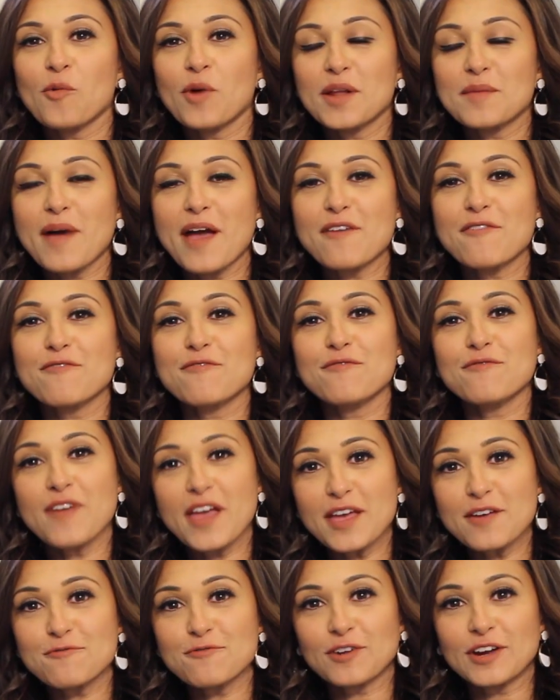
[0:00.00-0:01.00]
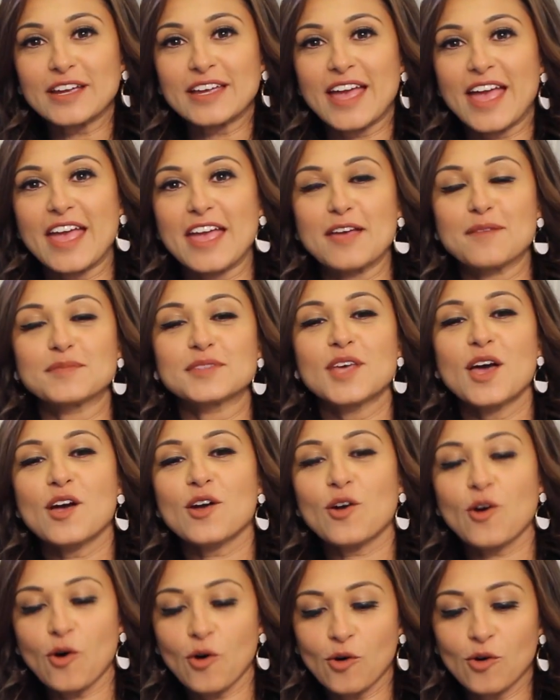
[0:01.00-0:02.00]
one of my favorite games
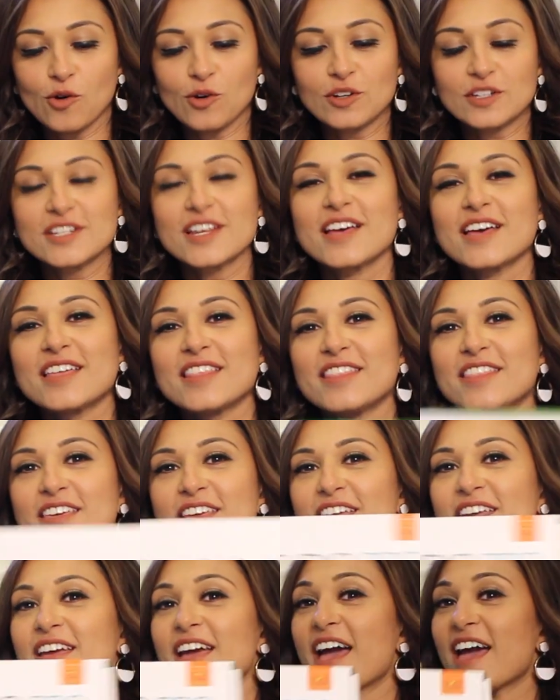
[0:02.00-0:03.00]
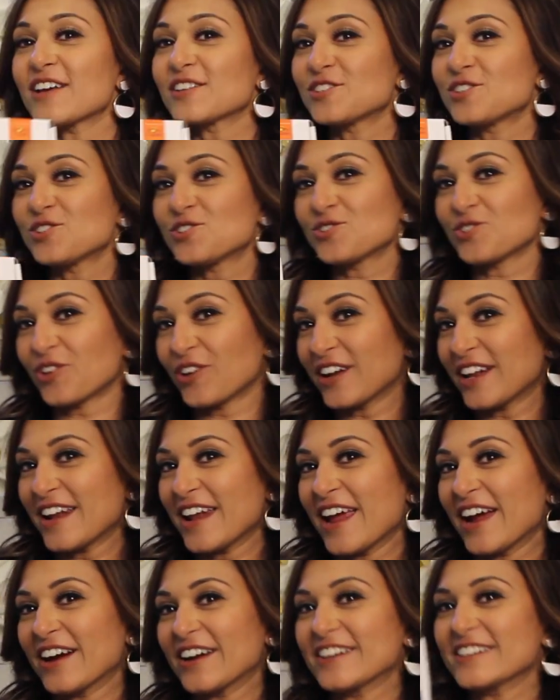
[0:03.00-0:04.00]
called The
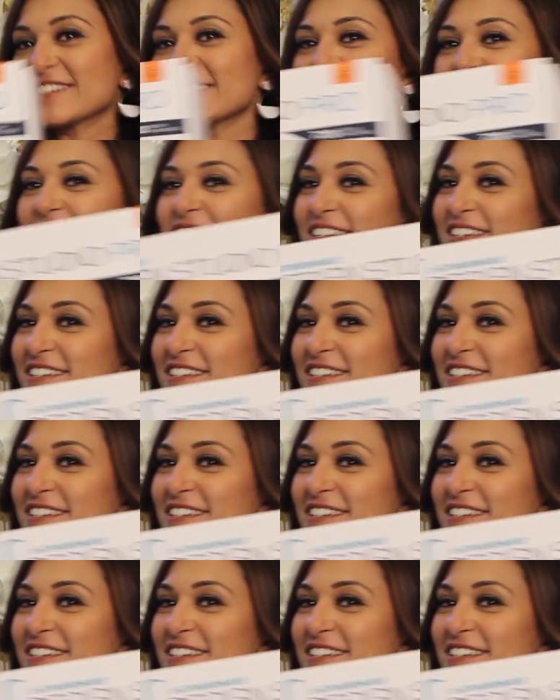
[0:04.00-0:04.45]
Extraordinaires.